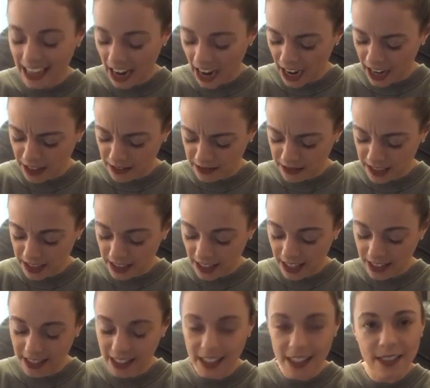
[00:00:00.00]
I don't do
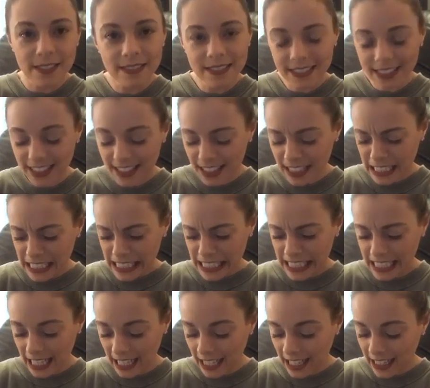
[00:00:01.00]
that though.
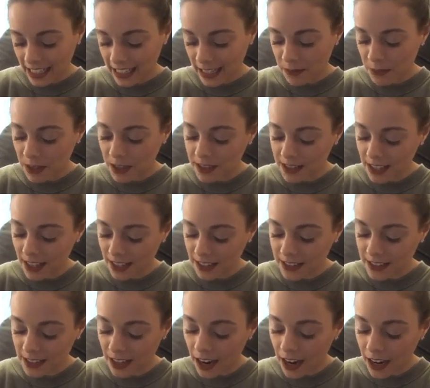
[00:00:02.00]
Number
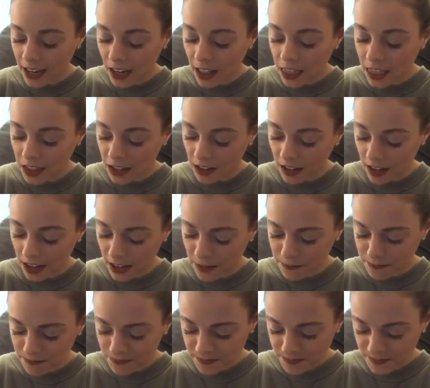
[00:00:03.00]
6, unthaw.